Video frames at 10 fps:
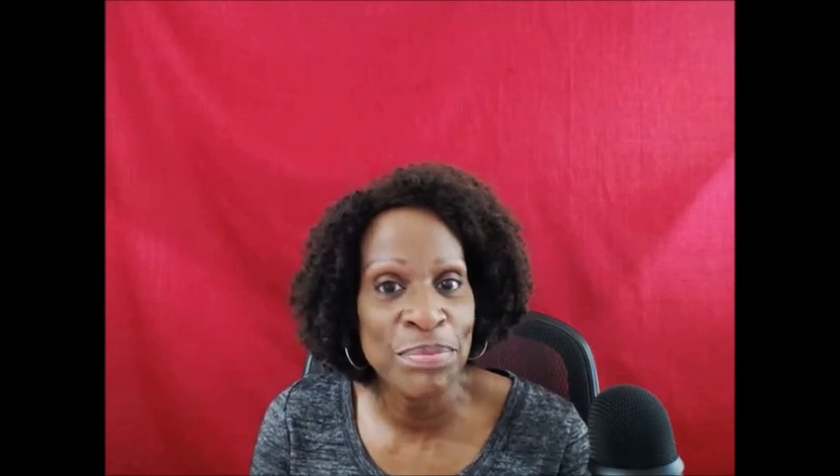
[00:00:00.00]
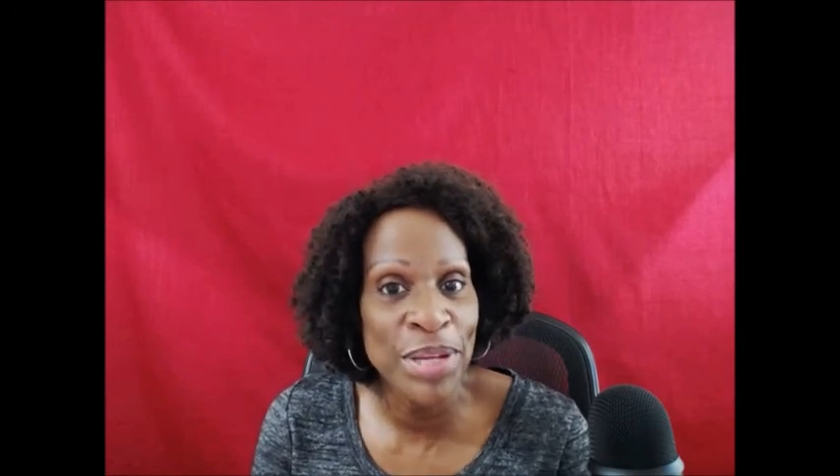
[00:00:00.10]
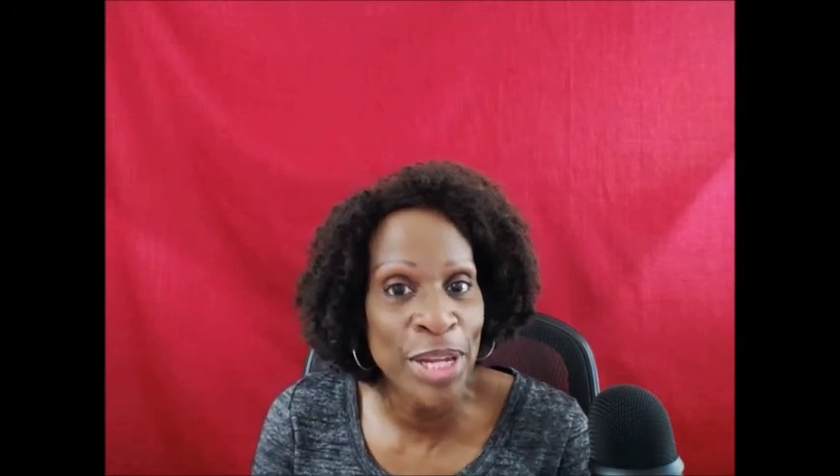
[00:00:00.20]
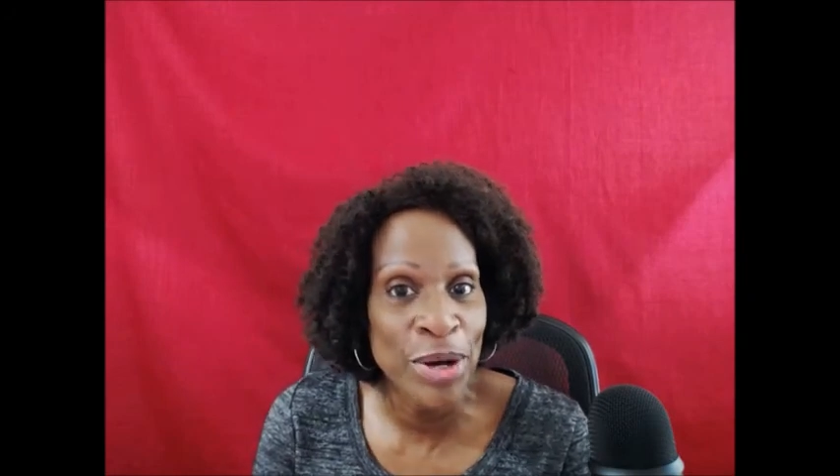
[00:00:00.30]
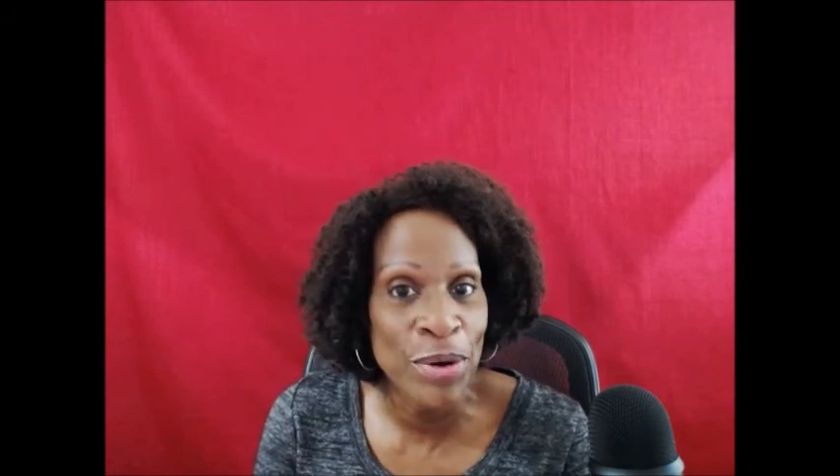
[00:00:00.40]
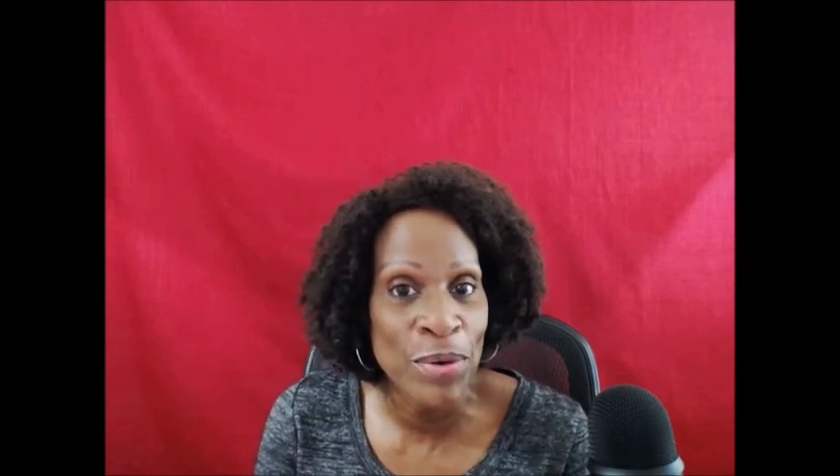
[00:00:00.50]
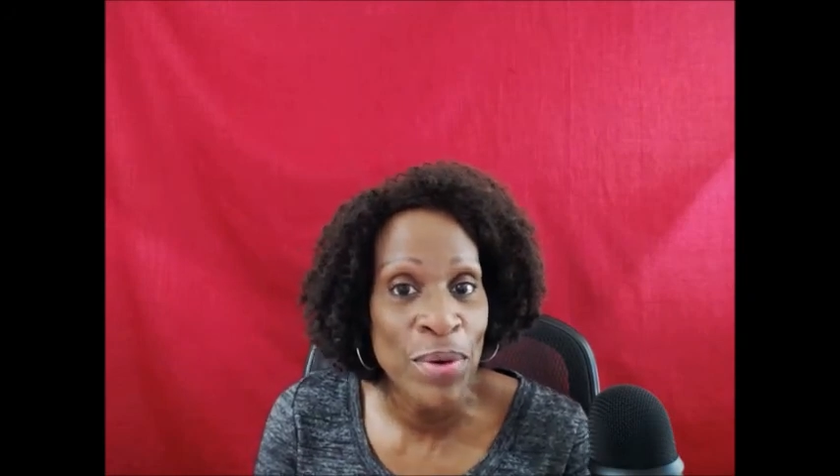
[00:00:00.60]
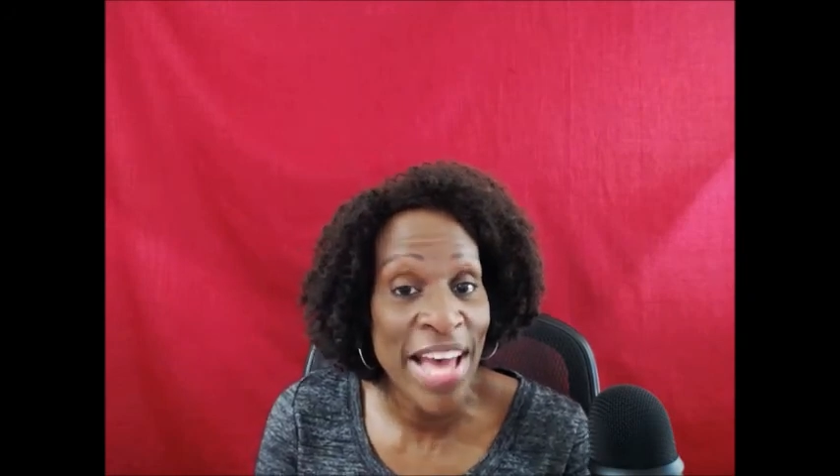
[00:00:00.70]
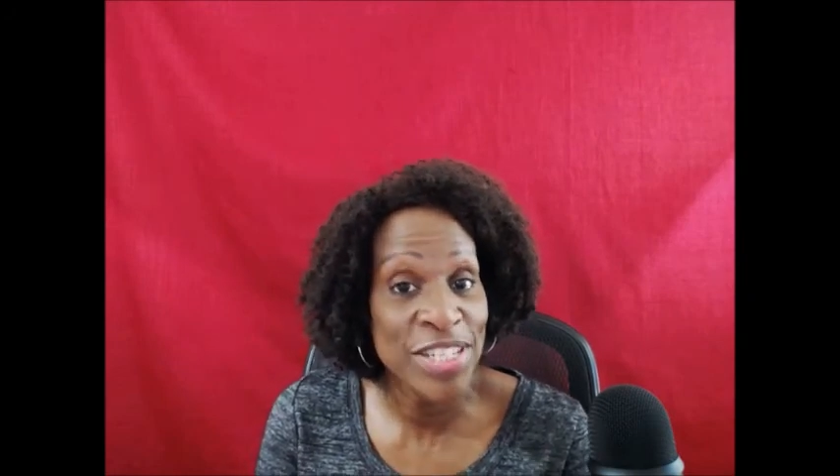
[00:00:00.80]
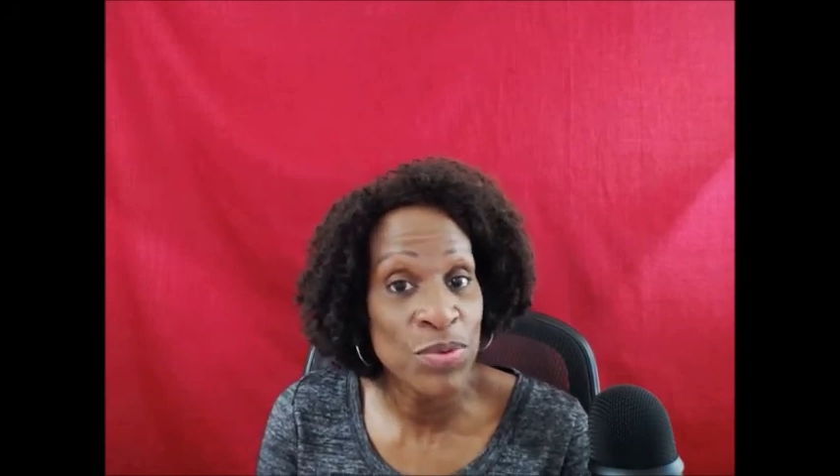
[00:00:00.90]
below
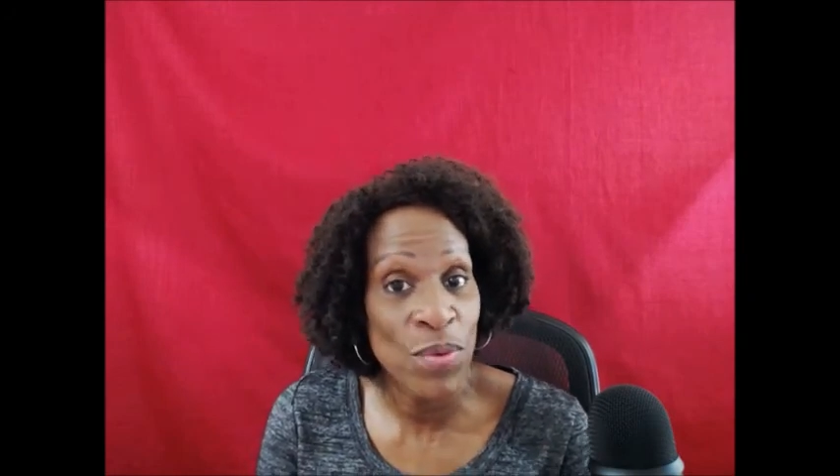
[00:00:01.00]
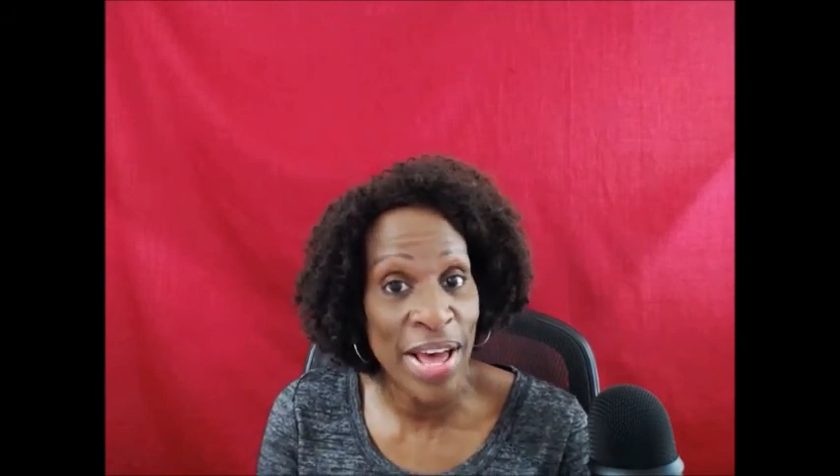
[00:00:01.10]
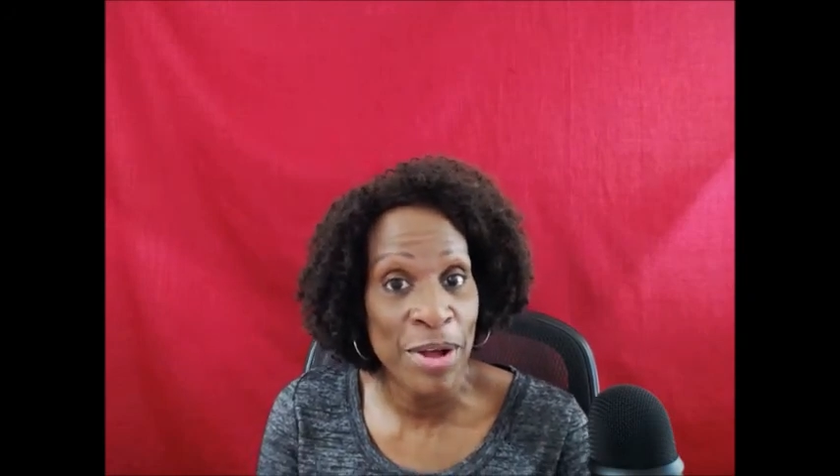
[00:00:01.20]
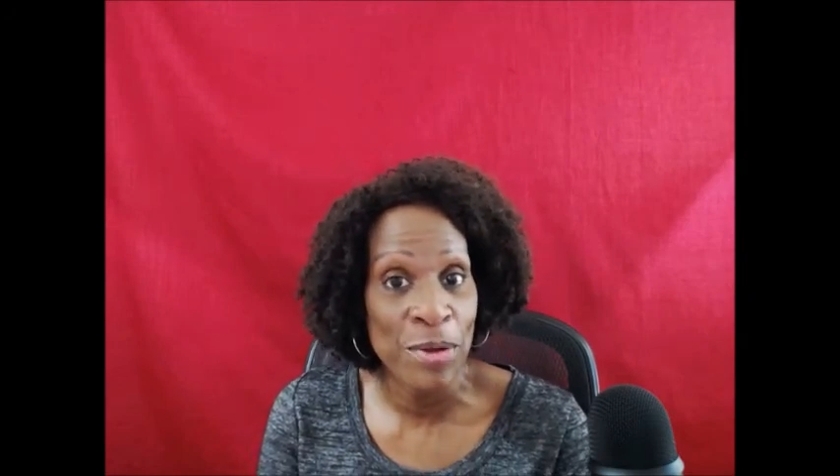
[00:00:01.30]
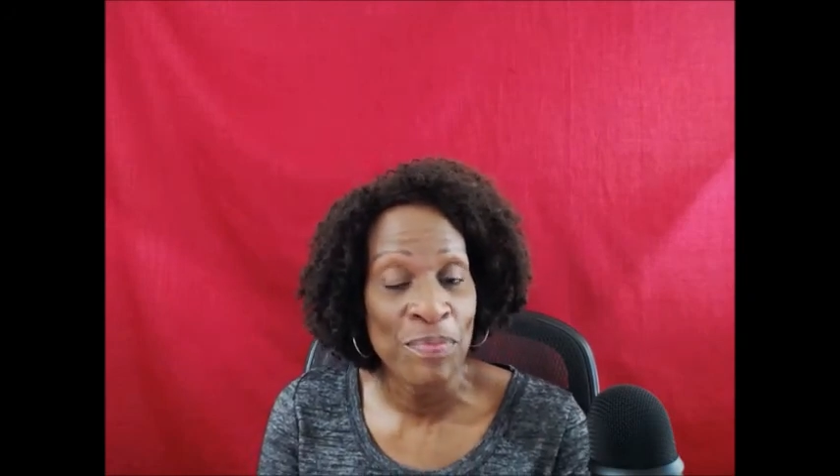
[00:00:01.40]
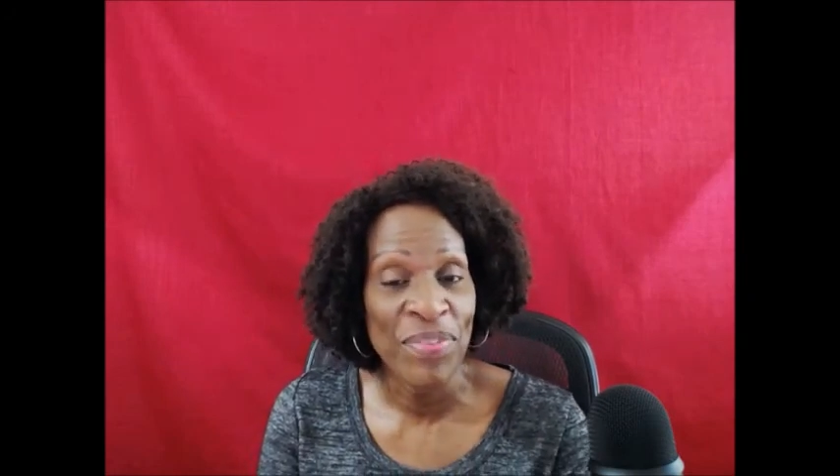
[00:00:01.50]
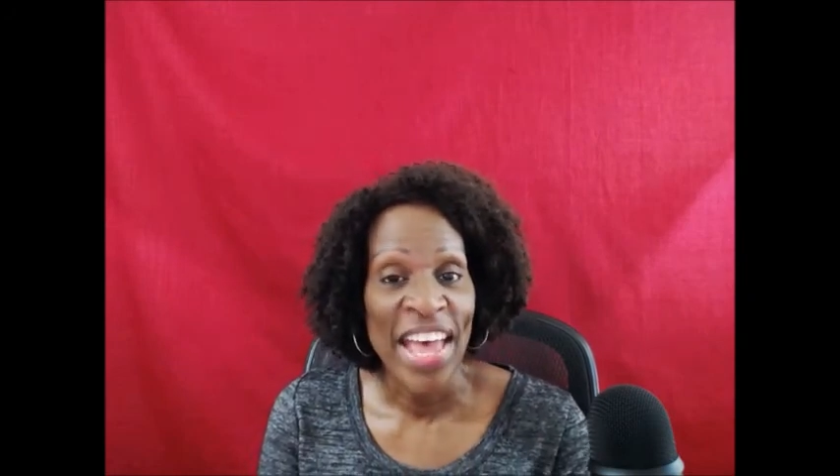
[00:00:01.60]
as well.